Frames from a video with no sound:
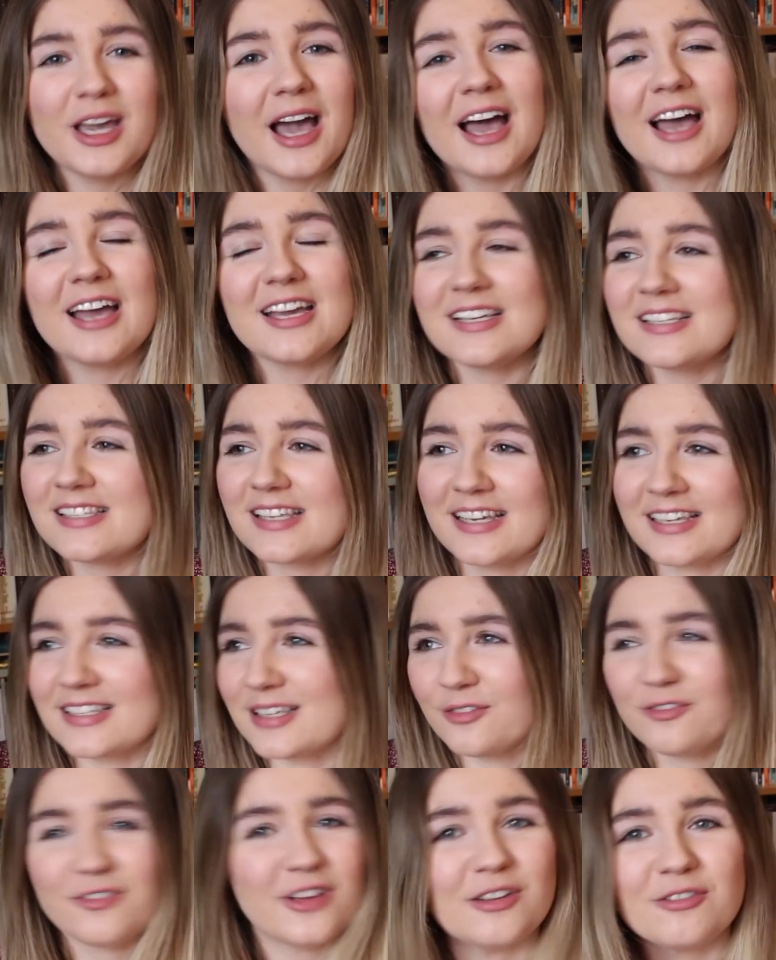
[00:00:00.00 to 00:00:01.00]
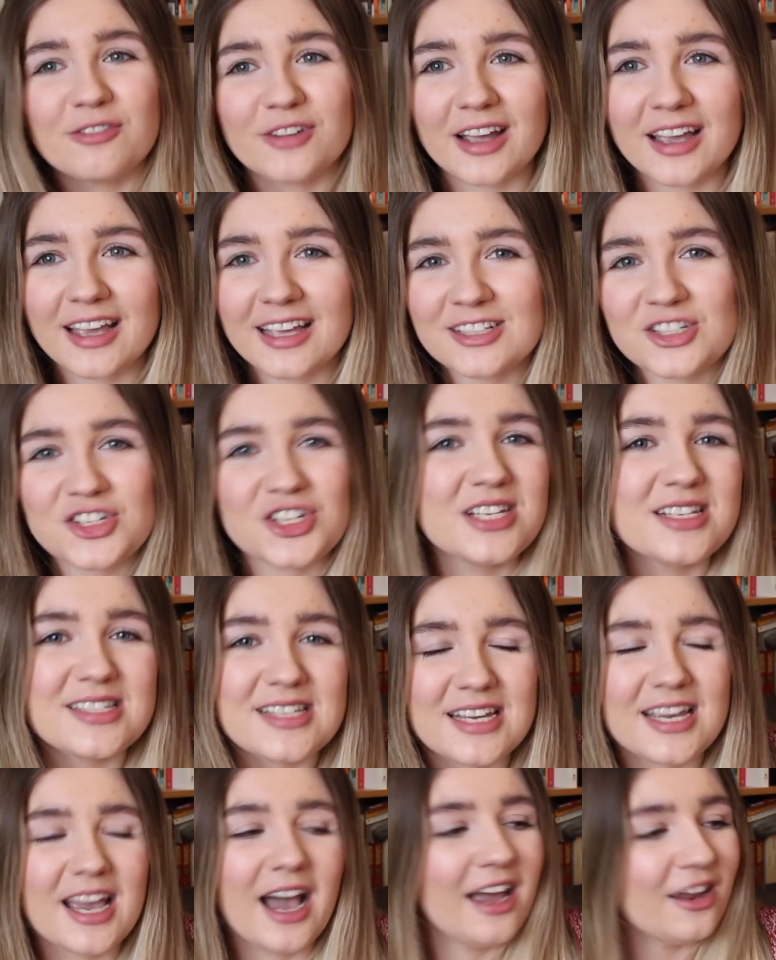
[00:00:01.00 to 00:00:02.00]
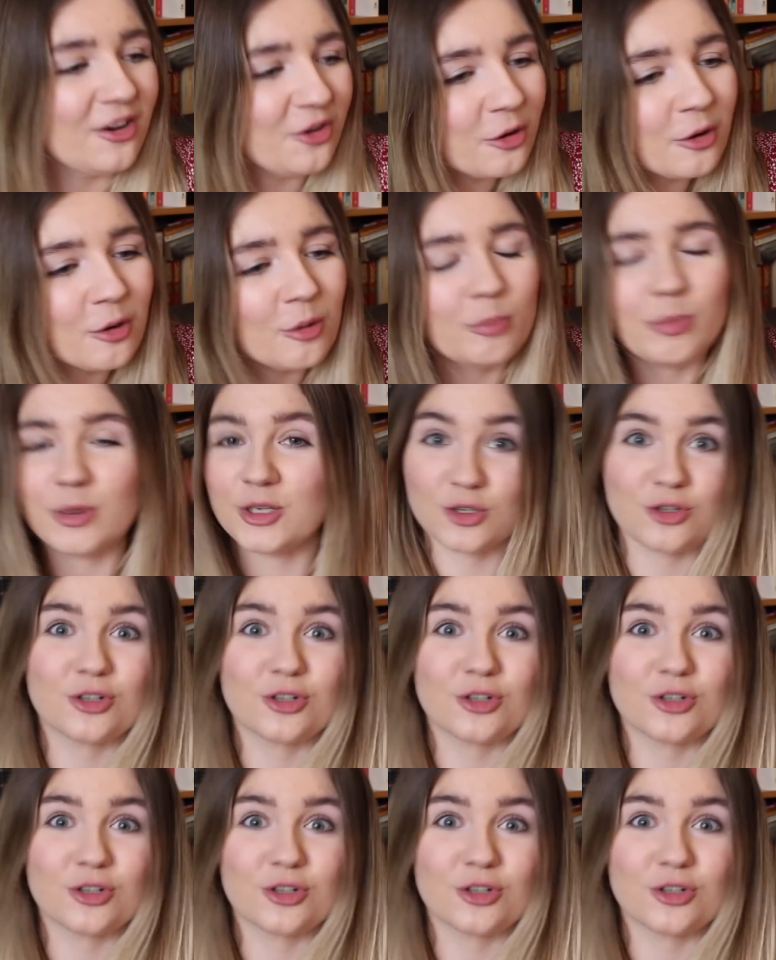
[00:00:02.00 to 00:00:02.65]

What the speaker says: guys is a favourite. Cheesy, I know, but